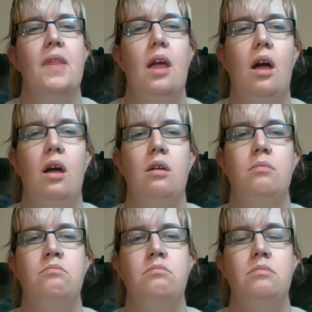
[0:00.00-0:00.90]

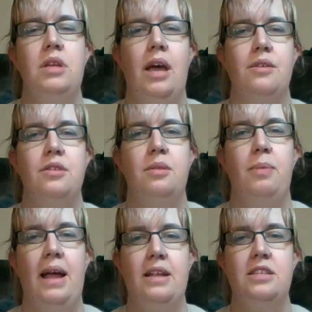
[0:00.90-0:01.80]
Yeah, so the
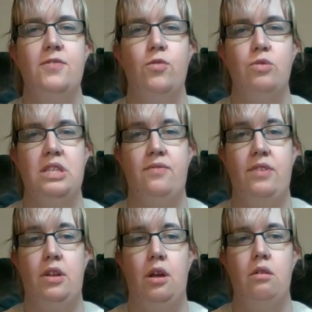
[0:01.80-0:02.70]
plans for this
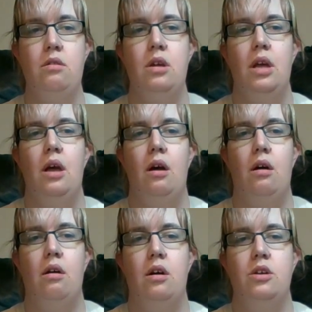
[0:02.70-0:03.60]
video
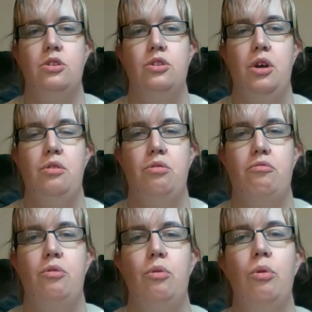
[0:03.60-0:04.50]
are to go
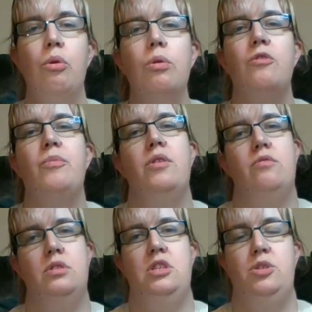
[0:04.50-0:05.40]
through all of my
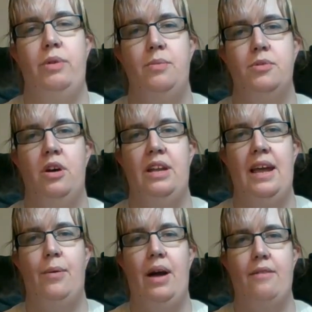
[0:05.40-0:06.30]
cross stitch whips. I
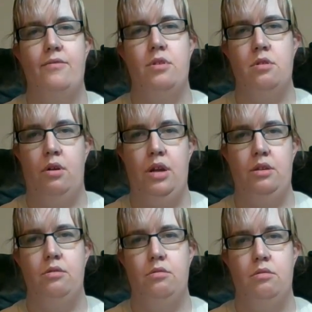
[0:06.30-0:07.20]
now have 9
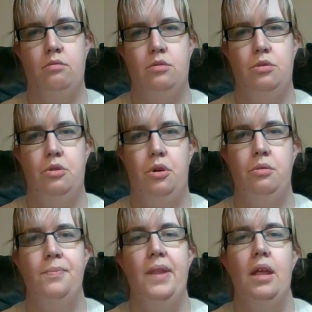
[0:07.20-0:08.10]
on the go,
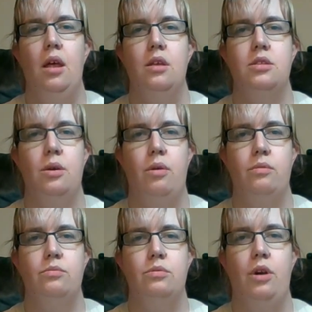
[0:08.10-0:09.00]
so I
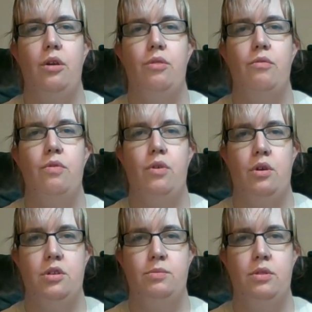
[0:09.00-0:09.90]
will go through
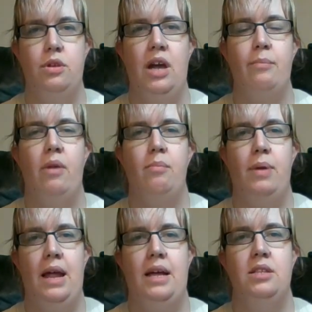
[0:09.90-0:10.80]
those with you and my
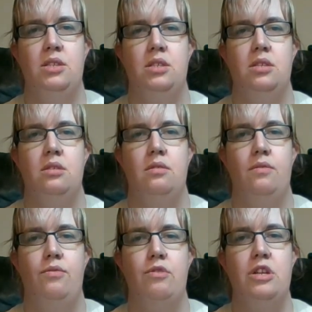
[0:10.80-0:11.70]
plans
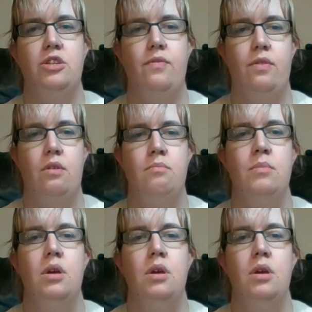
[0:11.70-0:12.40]
for each of them.